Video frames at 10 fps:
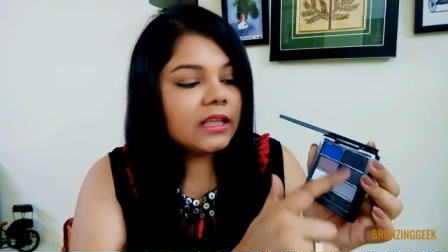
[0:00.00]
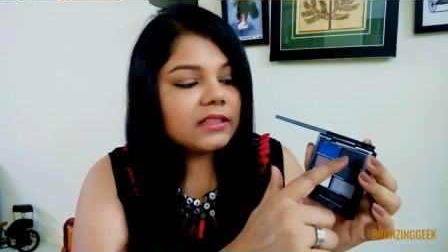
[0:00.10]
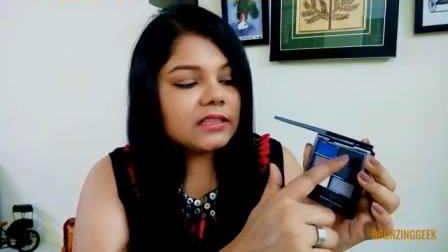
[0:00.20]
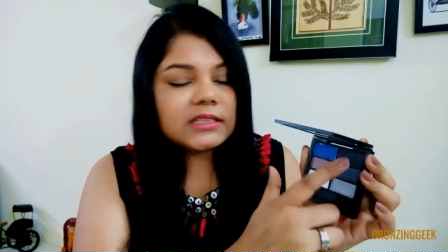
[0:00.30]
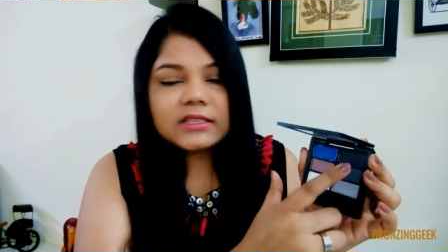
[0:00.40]

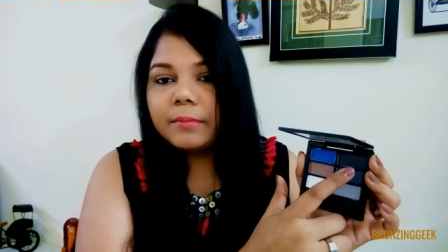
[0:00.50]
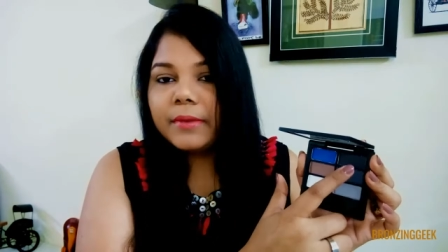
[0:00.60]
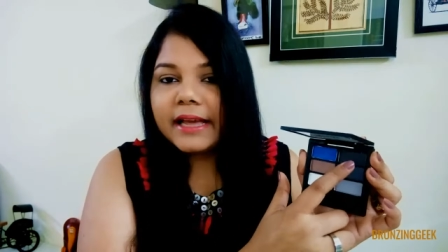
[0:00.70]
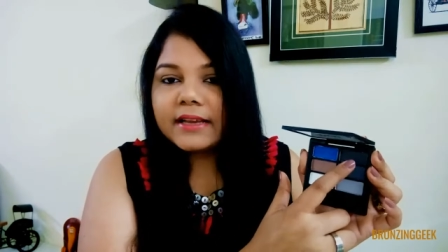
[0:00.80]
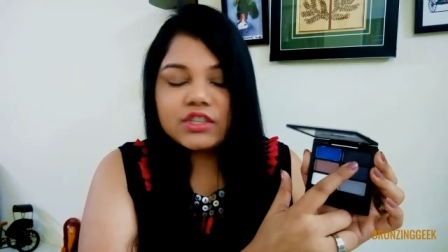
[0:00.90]
this is a
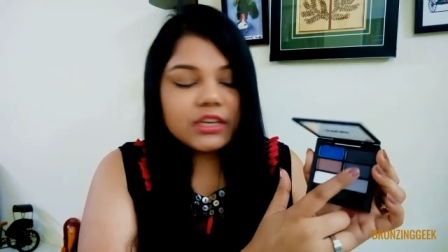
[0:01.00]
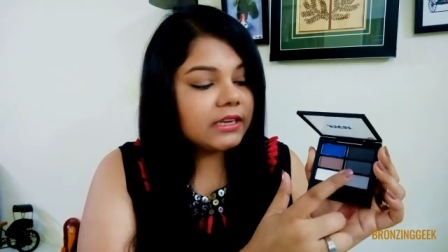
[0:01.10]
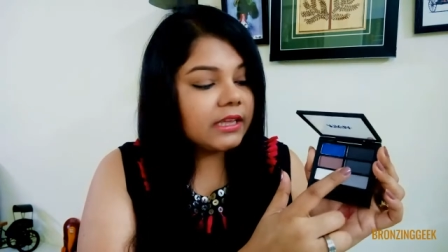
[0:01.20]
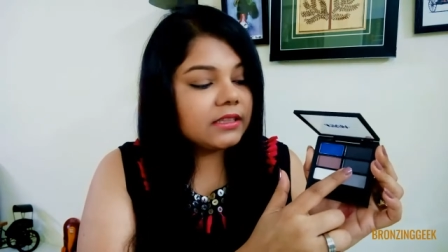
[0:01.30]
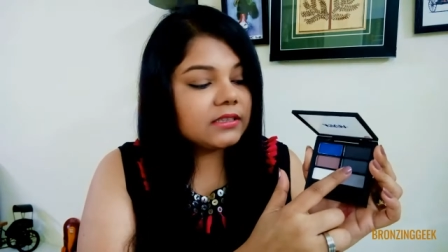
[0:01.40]
black
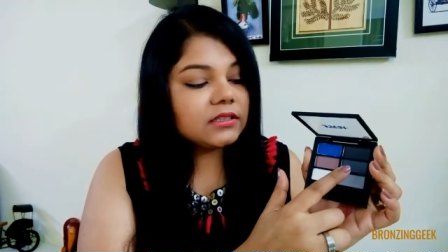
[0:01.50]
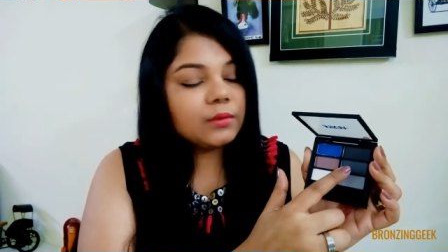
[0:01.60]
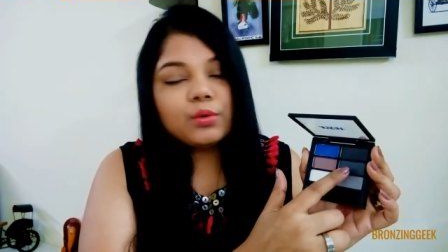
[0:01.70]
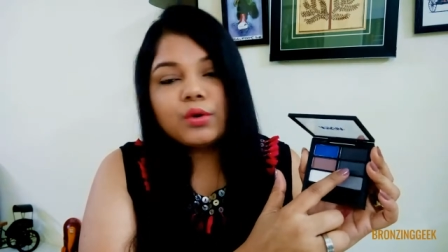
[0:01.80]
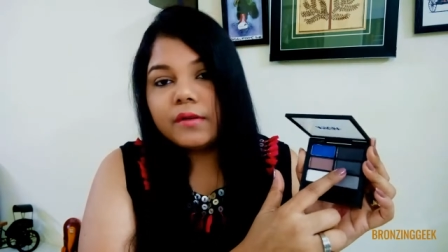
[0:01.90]
shade and this is
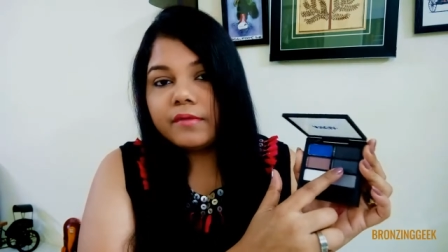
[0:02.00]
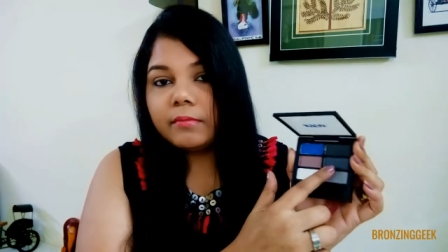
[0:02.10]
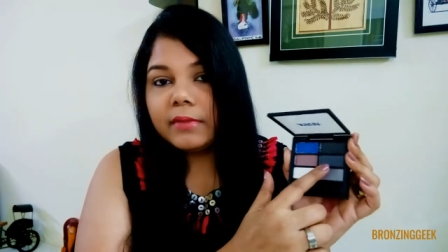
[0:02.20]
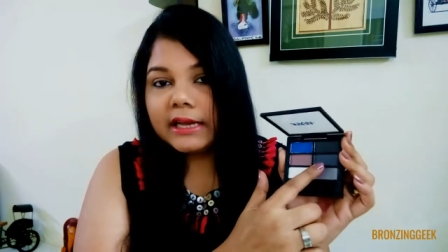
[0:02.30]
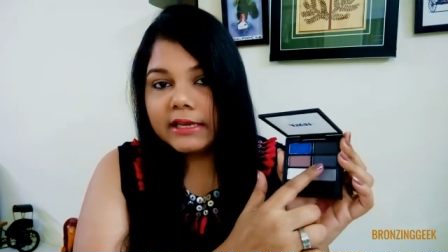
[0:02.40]
a more of
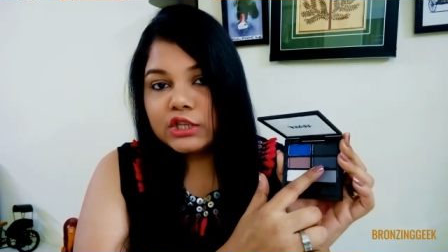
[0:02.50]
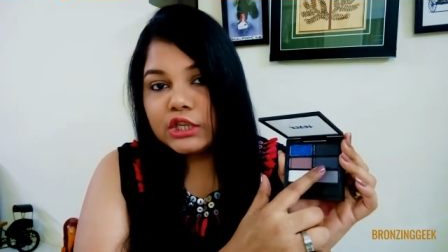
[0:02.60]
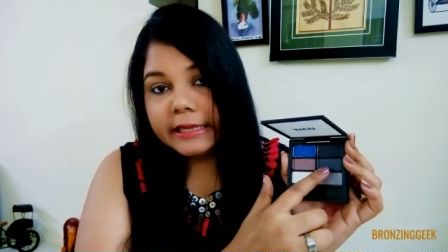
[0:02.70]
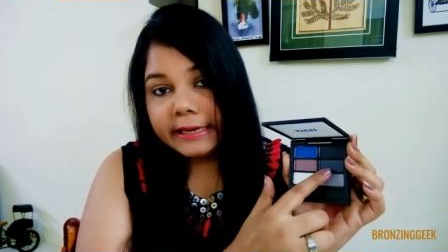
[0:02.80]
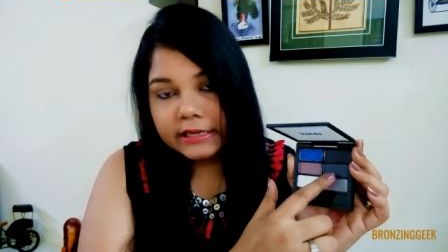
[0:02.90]
a blackish
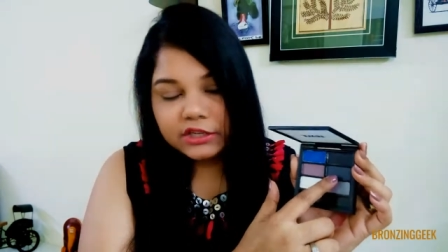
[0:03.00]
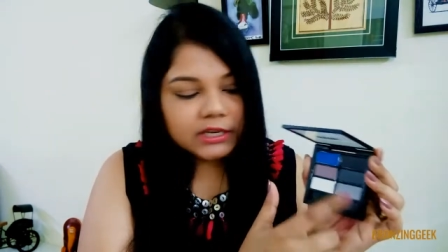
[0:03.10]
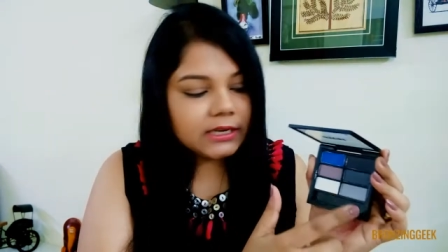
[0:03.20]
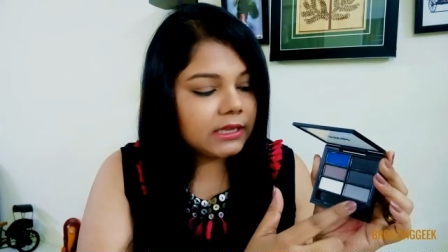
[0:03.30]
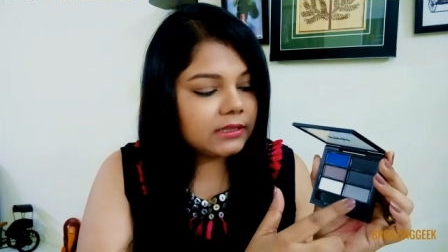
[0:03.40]
gray
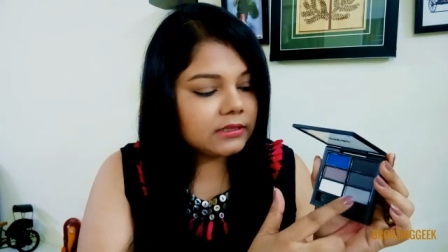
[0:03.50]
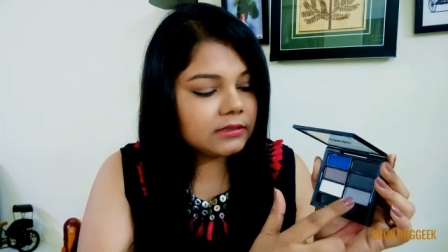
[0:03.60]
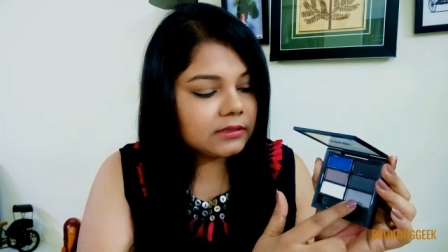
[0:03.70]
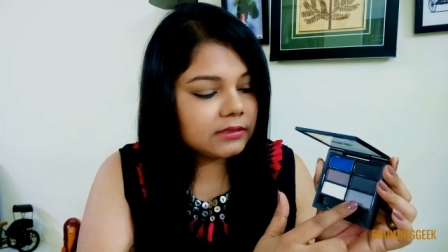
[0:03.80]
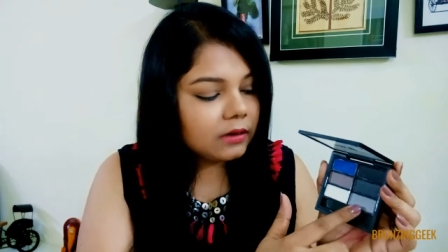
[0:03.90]
shade, and this
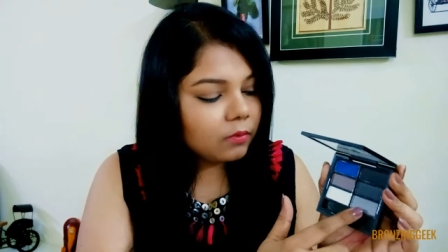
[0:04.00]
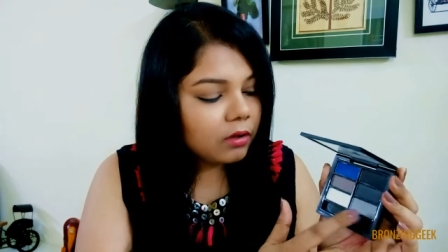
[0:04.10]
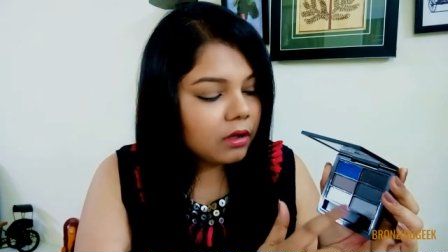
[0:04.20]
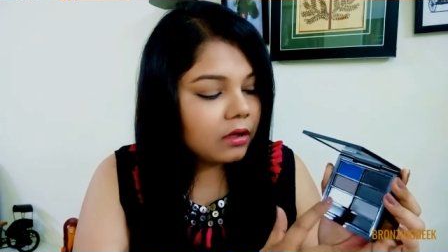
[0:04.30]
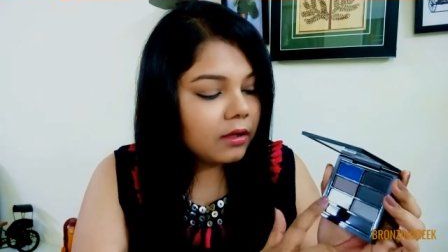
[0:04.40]
is a
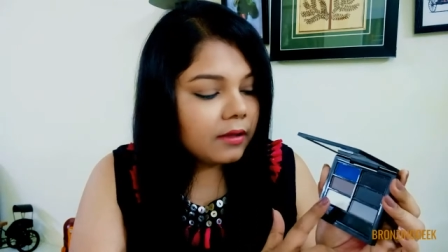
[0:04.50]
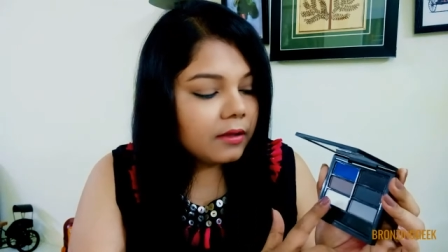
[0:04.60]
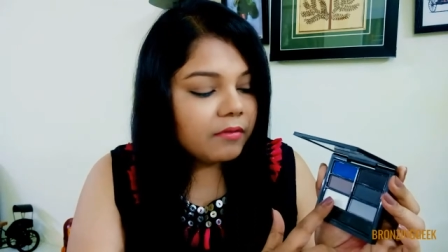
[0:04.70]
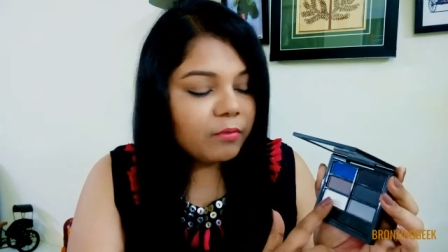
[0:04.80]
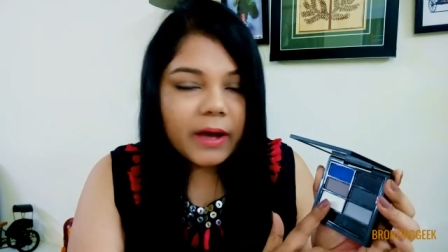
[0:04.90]
silver,
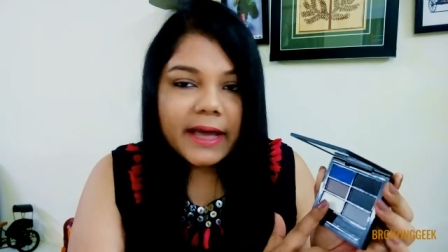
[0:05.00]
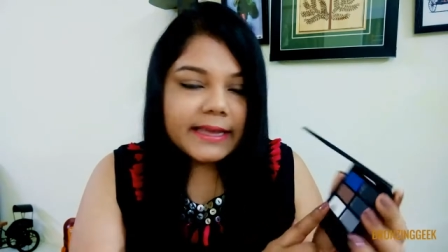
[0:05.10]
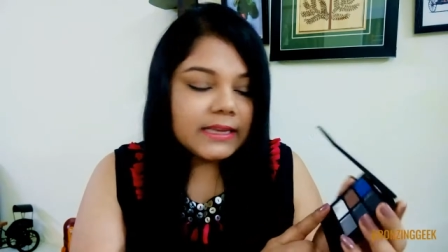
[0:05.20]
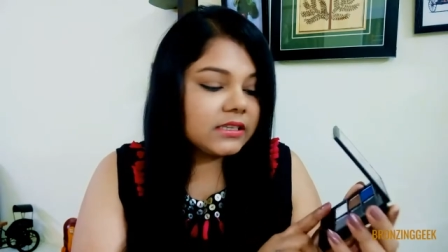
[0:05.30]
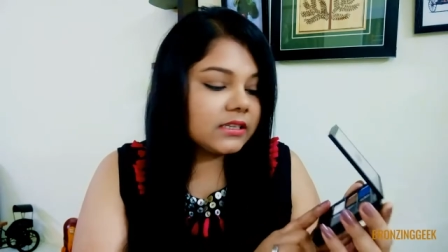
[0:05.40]

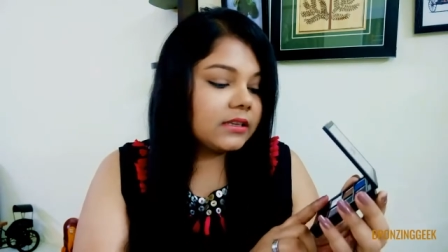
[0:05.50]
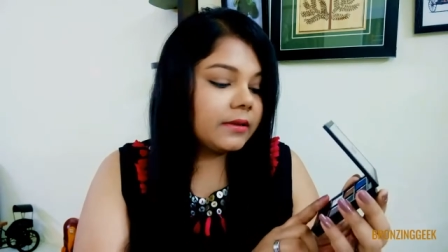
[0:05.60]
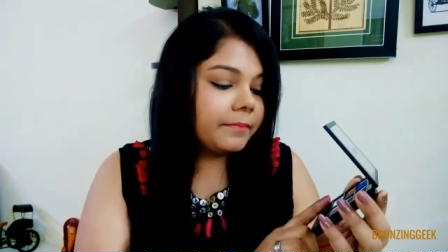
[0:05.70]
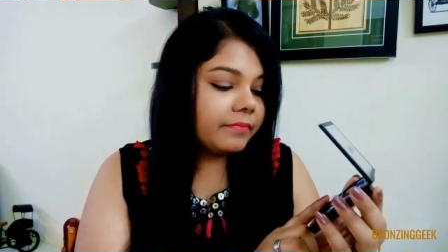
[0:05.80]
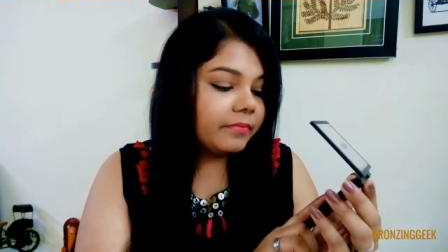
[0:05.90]
white,
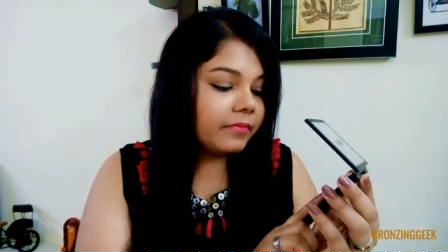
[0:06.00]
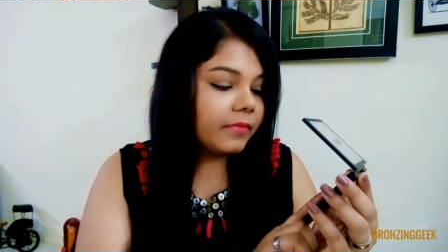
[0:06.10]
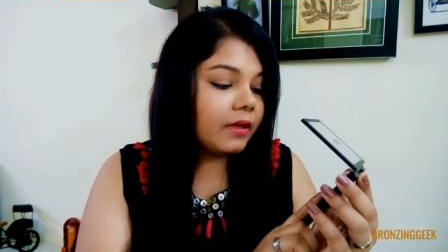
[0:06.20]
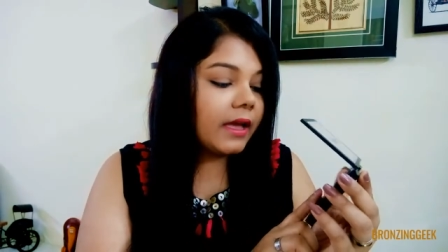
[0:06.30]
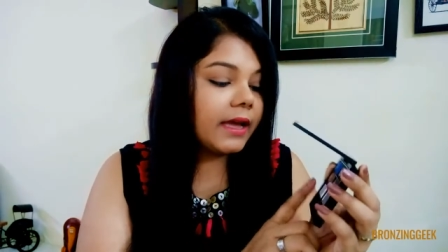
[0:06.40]

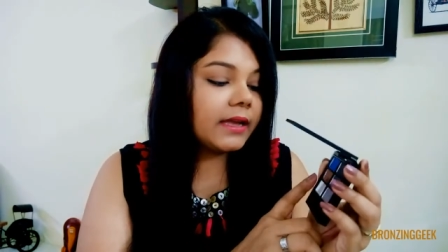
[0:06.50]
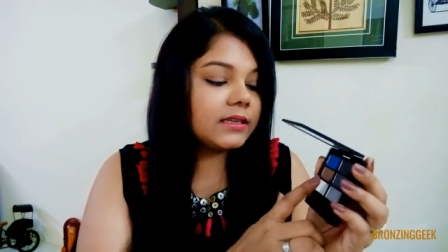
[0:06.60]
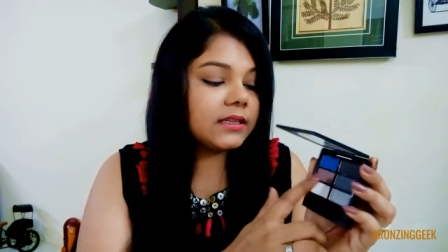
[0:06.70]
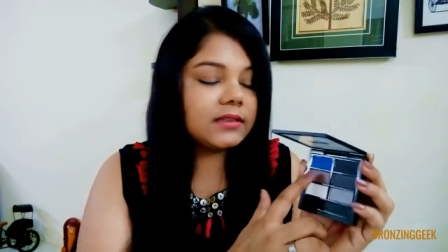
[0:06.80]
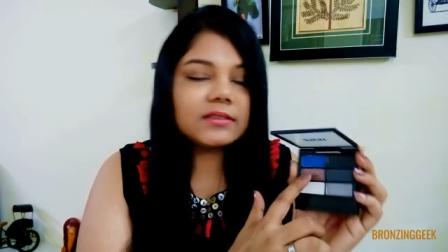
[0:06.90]

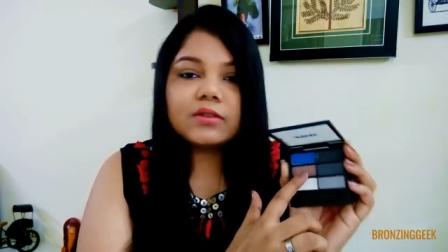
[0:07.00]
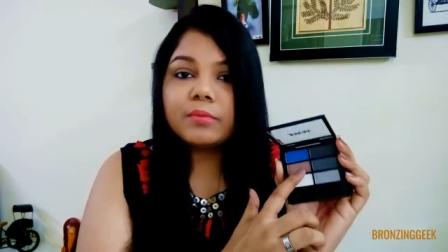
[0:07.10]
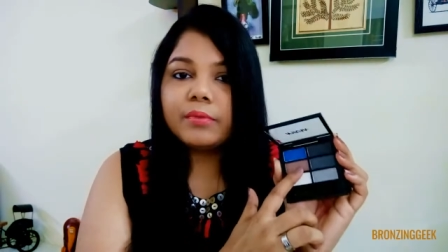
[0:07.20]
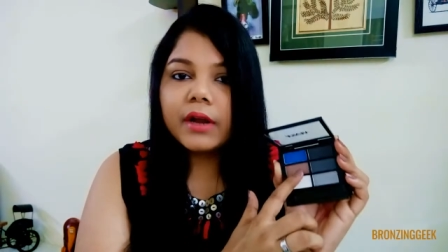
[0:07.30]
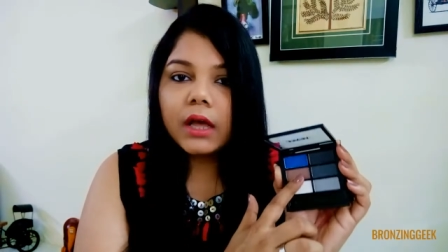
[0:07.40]
and this is
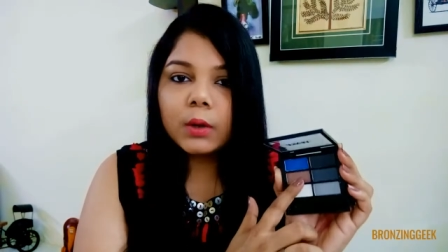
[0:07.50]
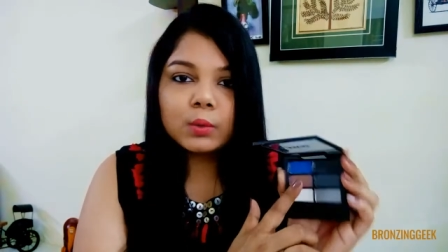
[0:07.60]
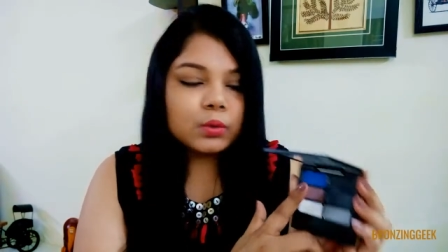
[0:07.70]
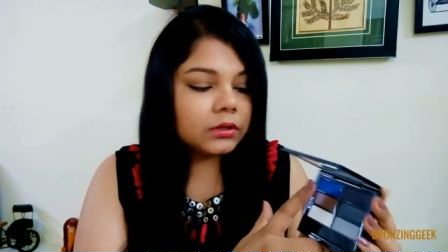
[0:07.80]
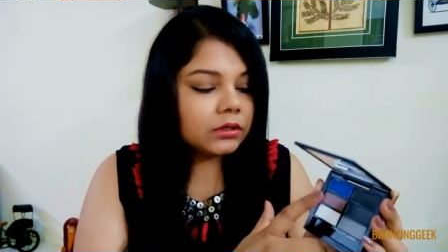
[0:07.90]
a
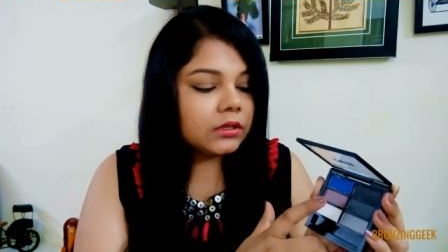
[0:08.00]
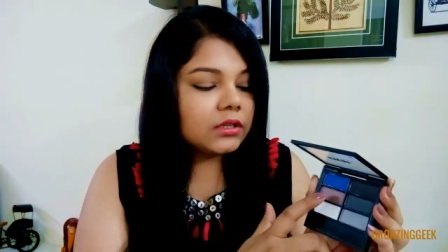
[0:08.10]
brown,